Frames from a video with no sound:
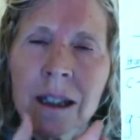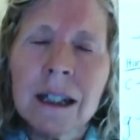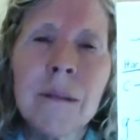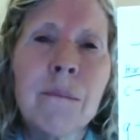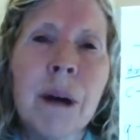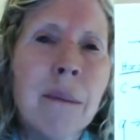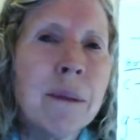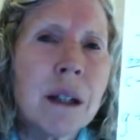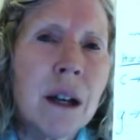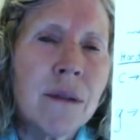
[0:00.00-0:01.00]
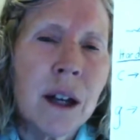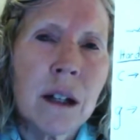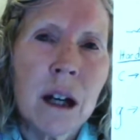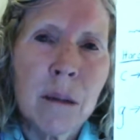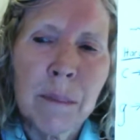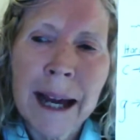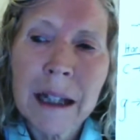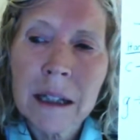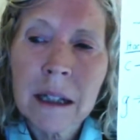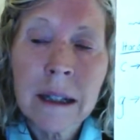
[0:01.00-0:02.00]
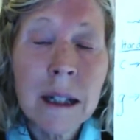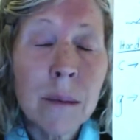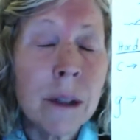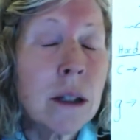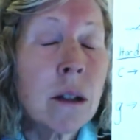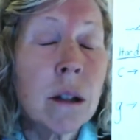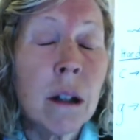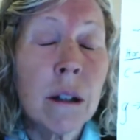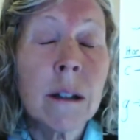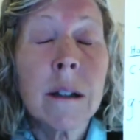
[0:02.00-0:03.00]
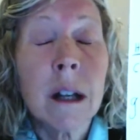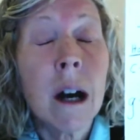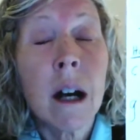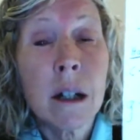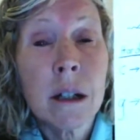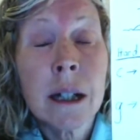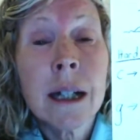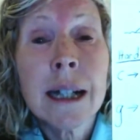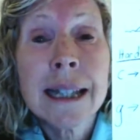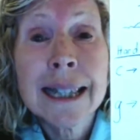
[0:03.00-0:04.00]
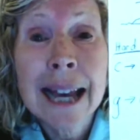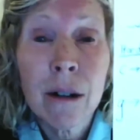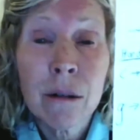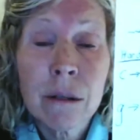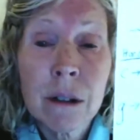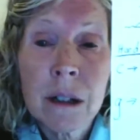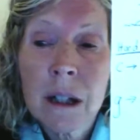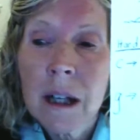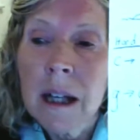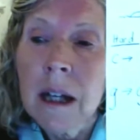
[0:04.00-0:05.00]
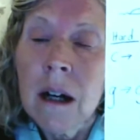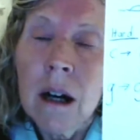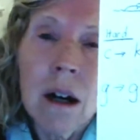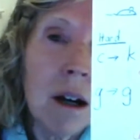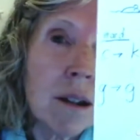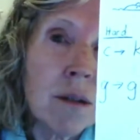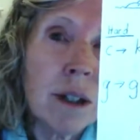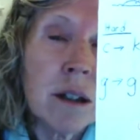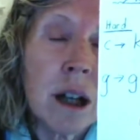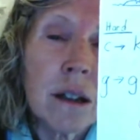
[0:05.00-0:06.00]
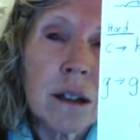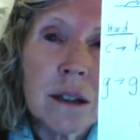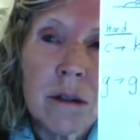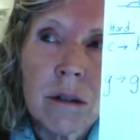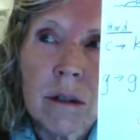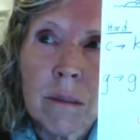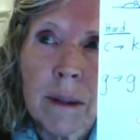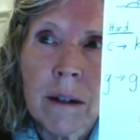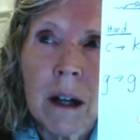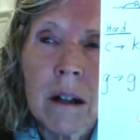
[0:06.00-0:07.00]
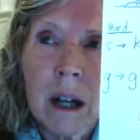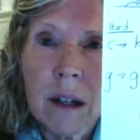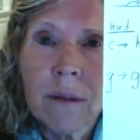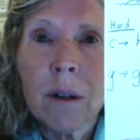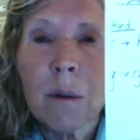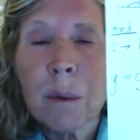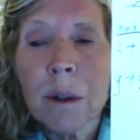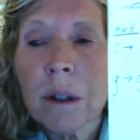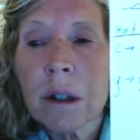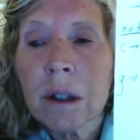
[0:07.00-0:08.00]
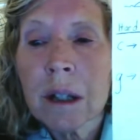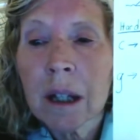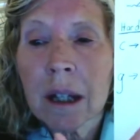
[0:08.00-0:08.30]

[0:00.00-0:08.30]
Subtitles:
It pops off that hard palate, and that's why it's called the hard sound. Also, I talk to the children about a lot of our words